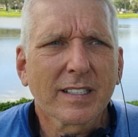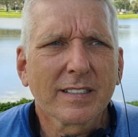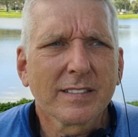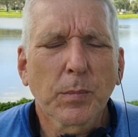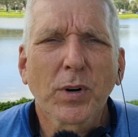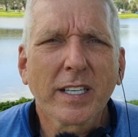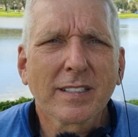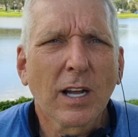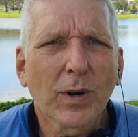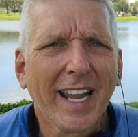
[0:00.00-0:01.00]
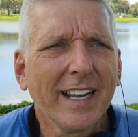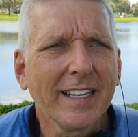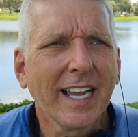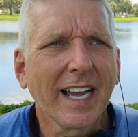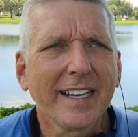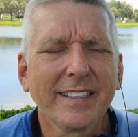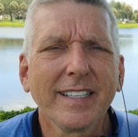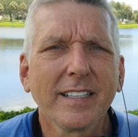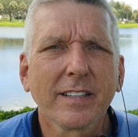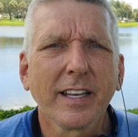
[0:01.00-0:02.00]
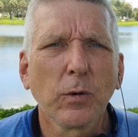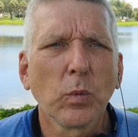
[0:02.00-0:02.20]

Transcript: That breaks down any idea that